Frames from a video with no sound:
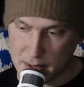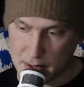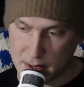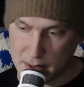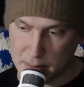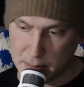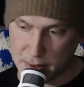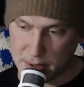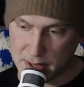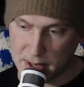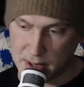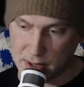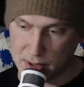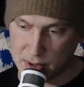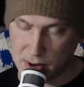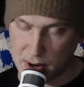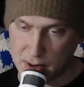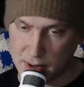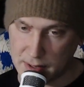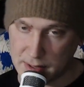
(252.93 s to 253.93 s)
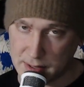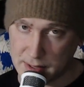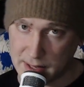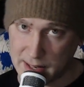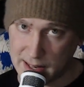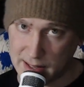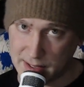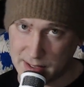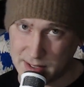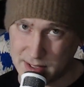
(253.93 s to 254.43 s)
particular artist that
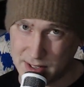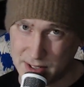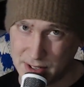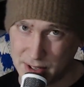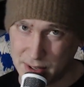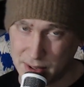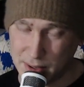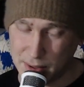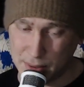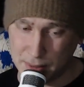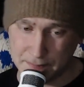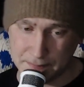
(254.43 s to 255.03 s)
I listened to